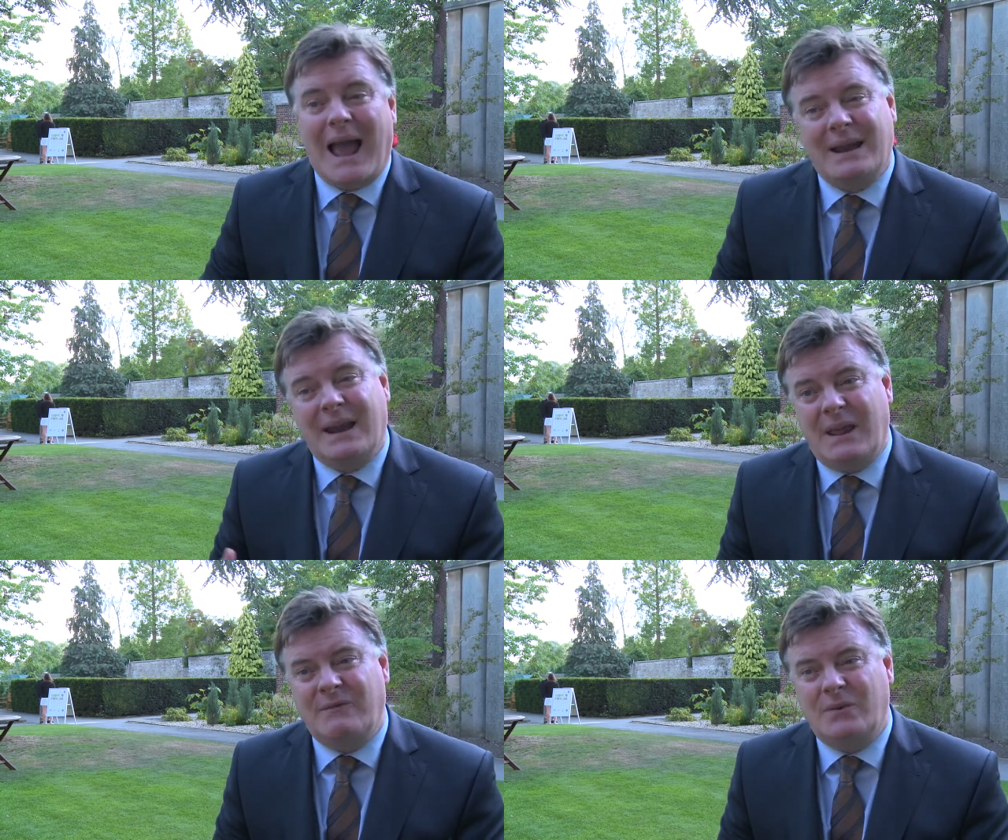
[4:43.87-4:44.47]
And
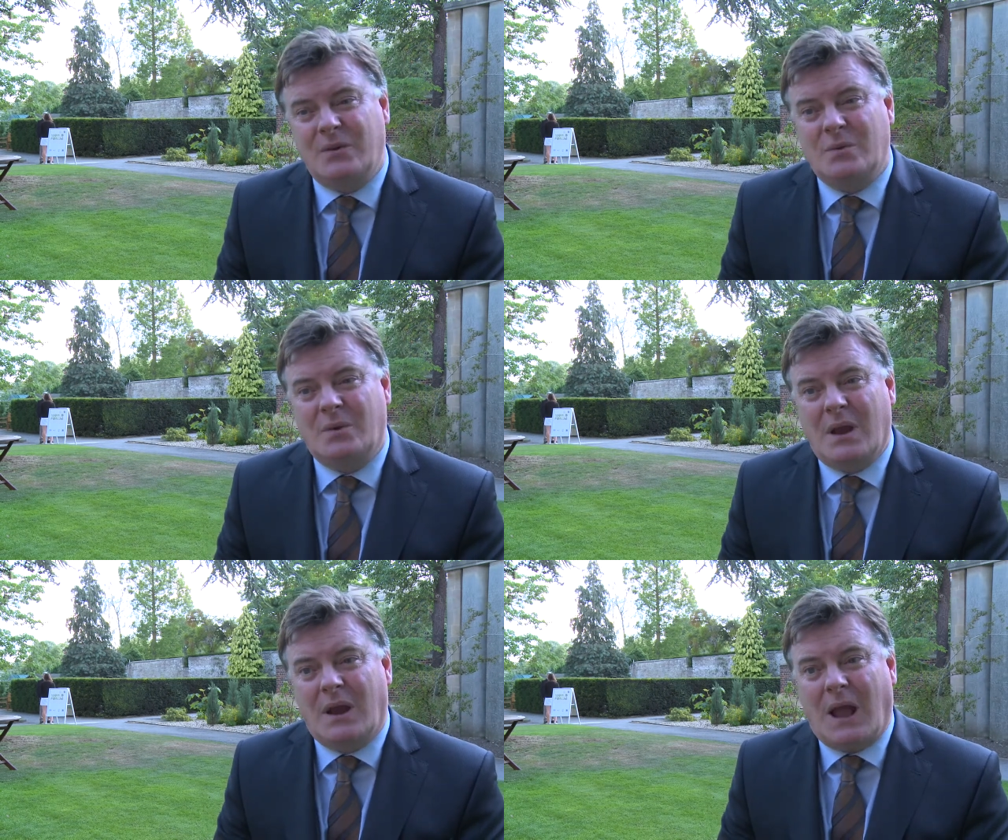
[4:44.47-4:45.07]
if you
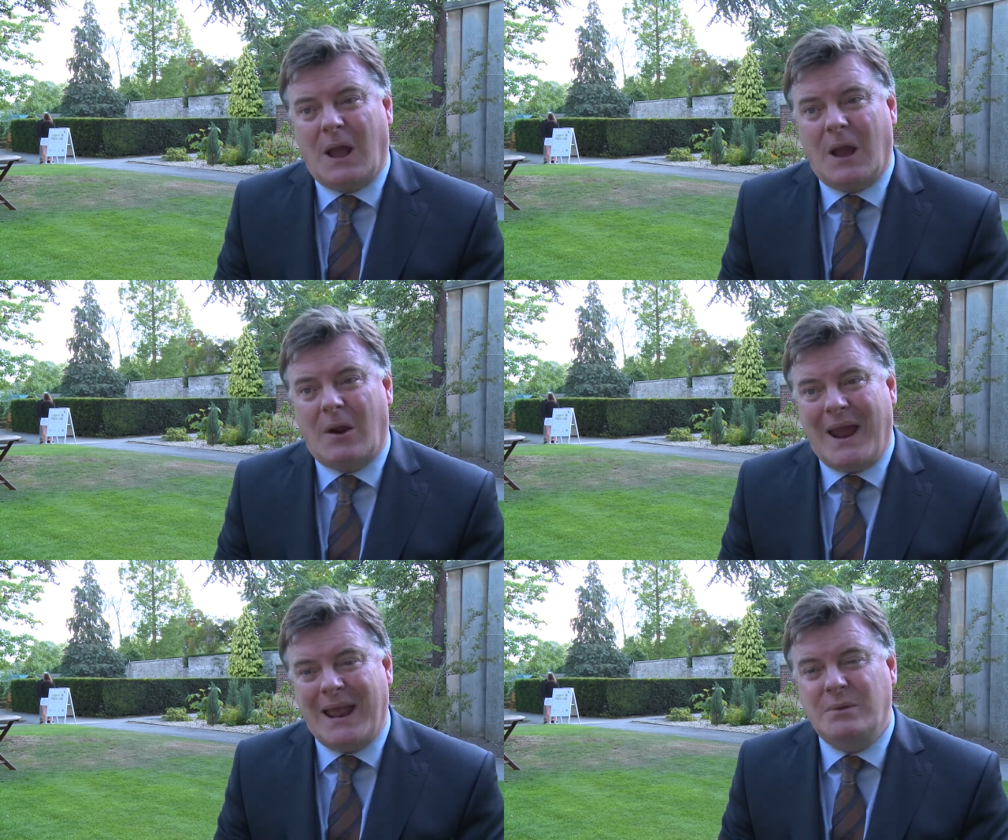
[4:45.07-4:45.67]

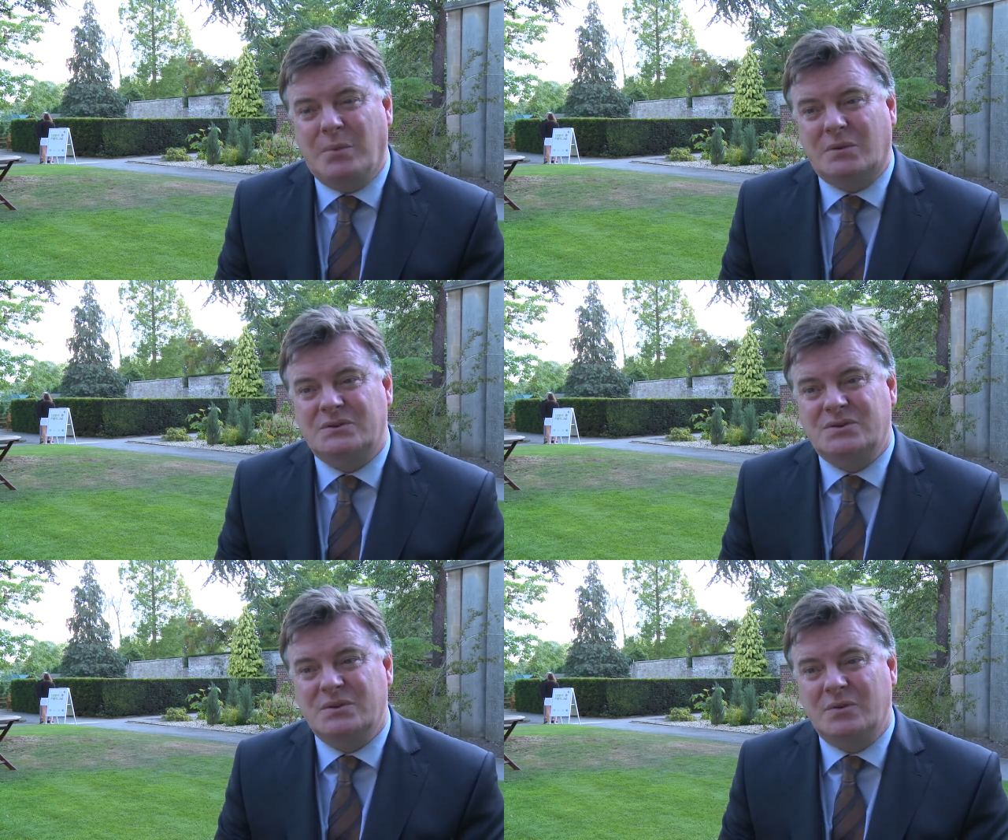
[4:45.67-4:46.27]
are able
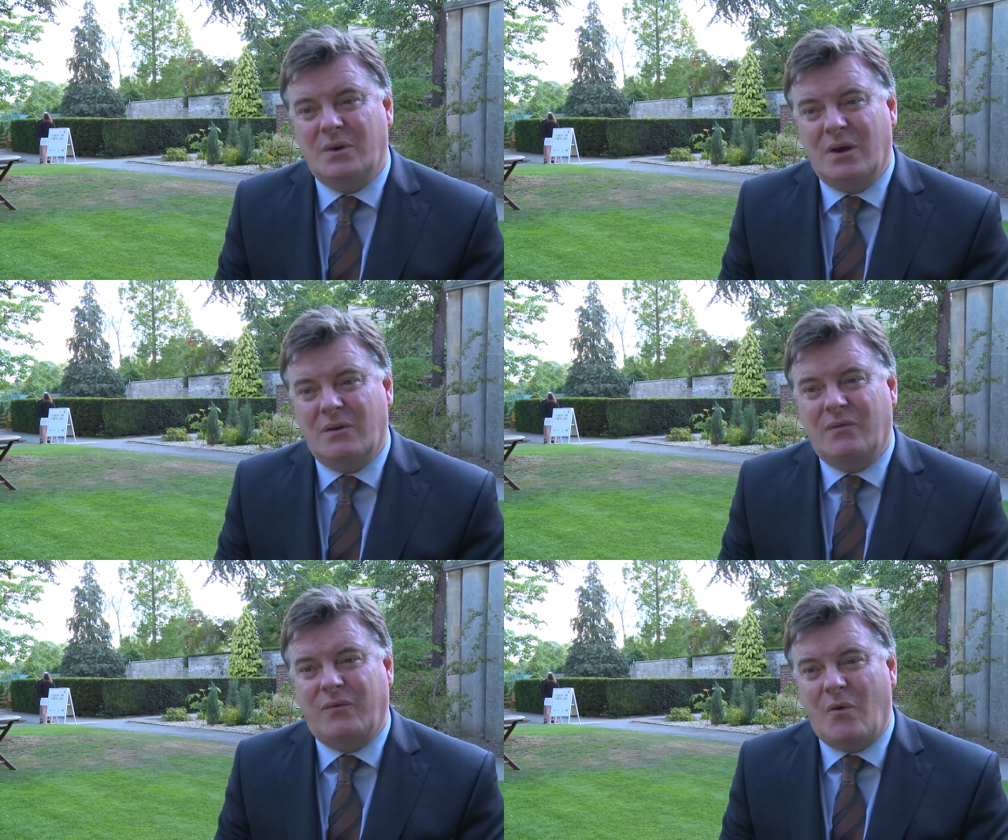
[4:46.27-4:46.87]
to
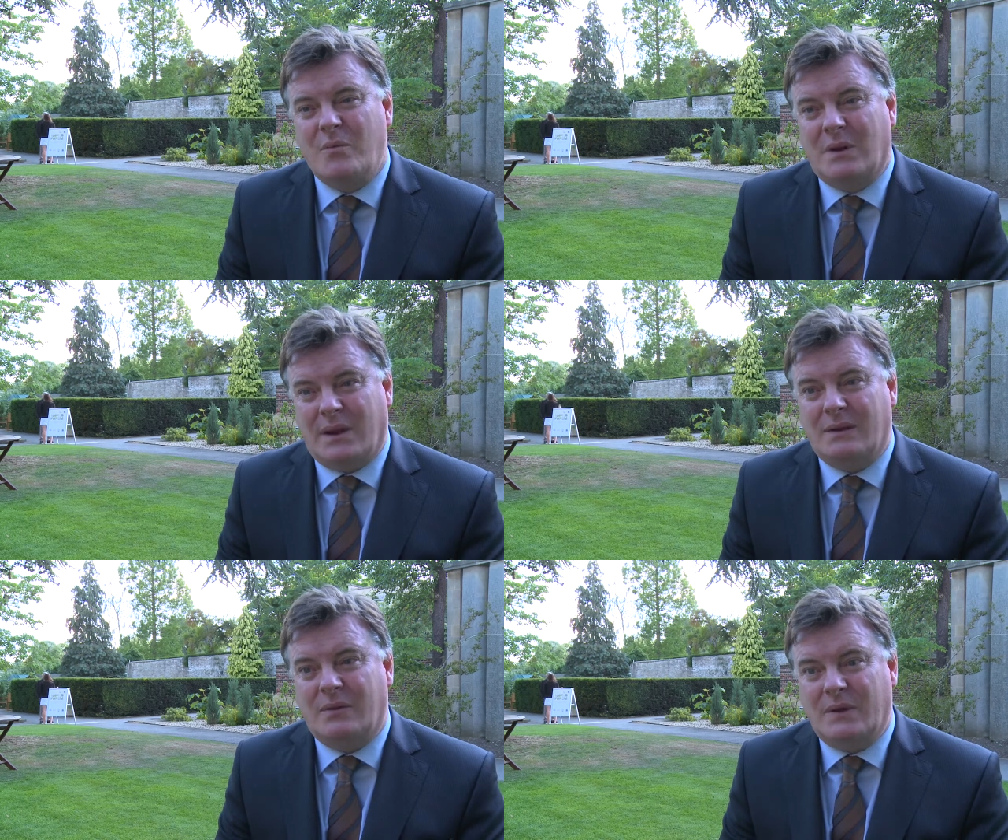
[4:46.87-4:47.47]

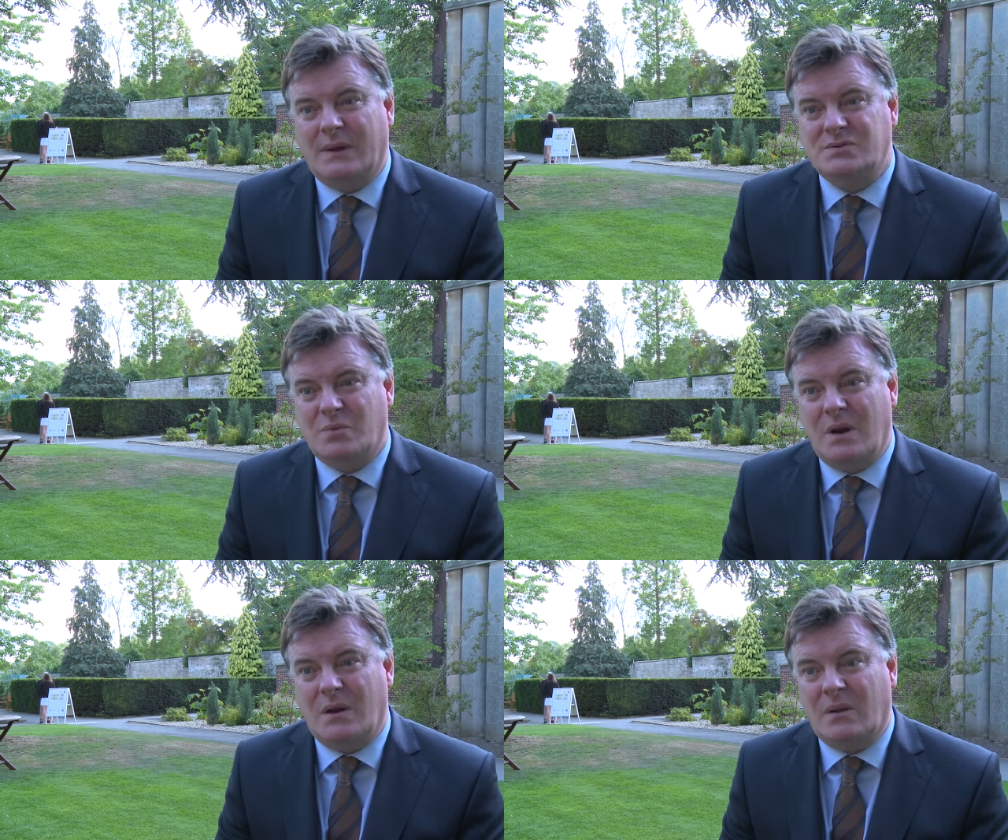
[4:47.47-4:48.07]
formulate things
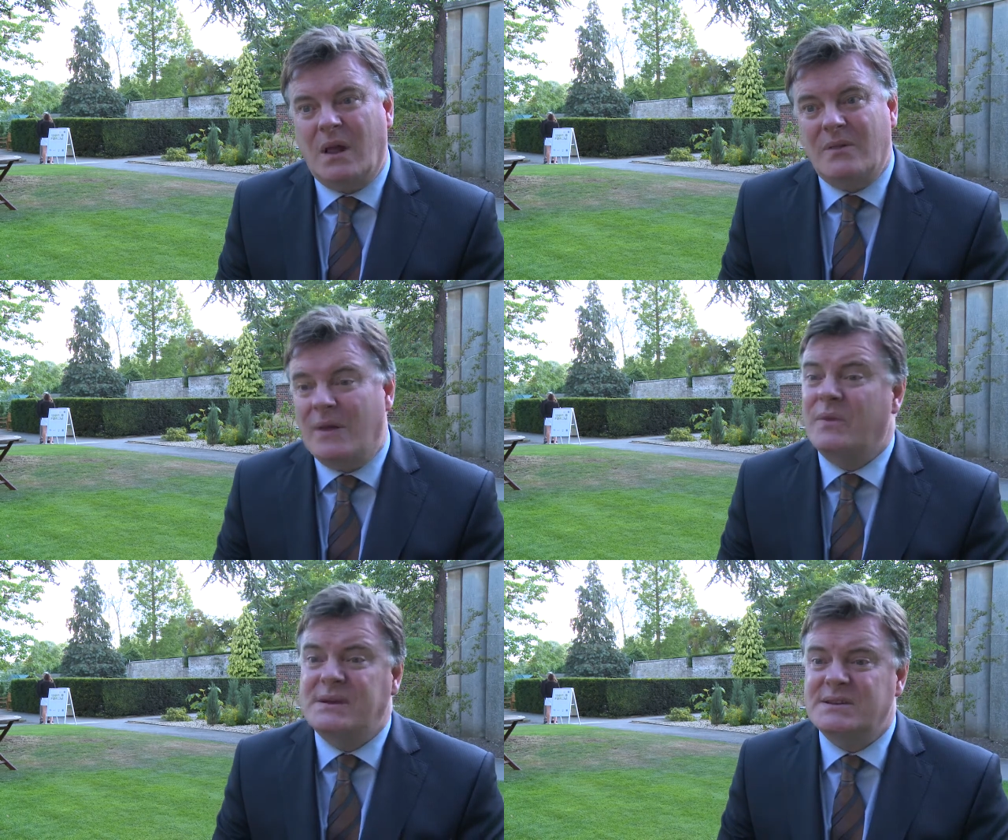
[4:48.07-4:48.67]
well,
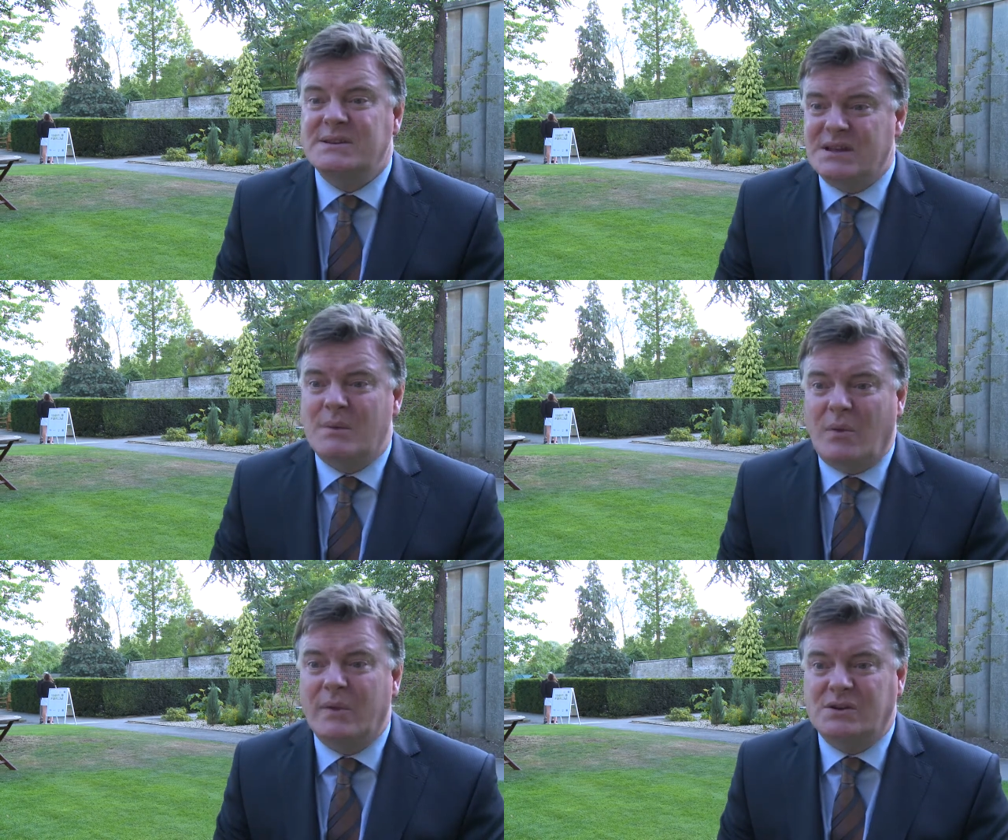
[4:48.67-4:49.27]
then these things
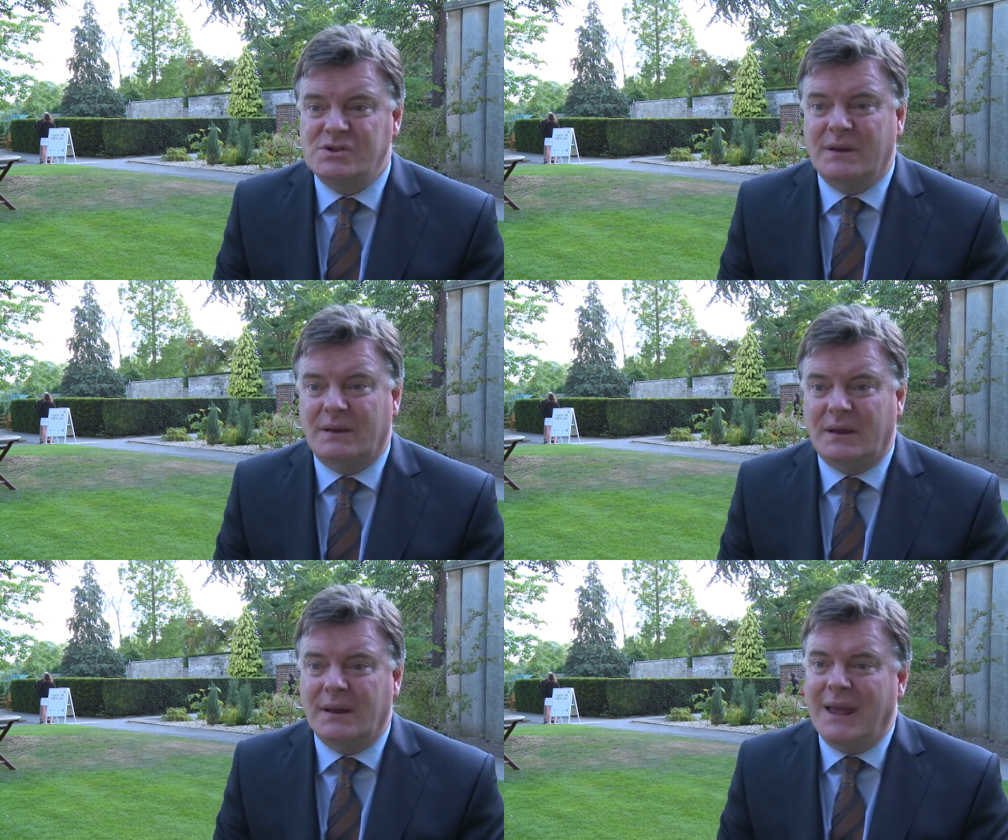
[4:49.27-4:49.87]
come on the
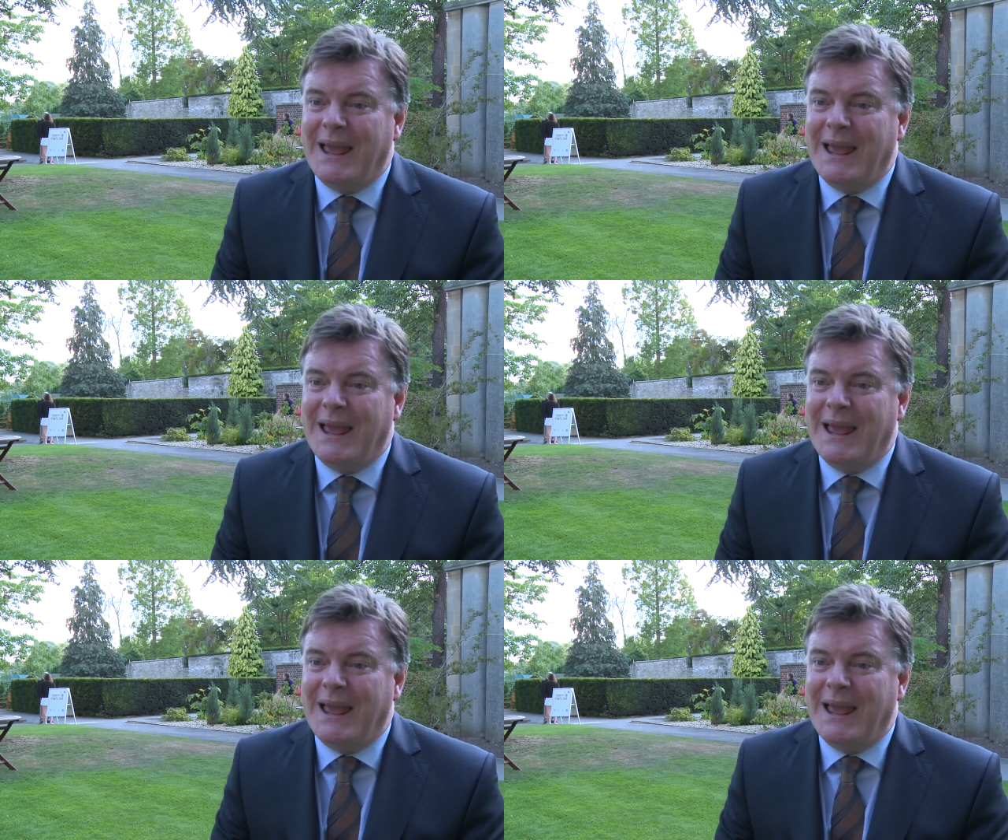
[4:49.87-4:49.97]
agenda.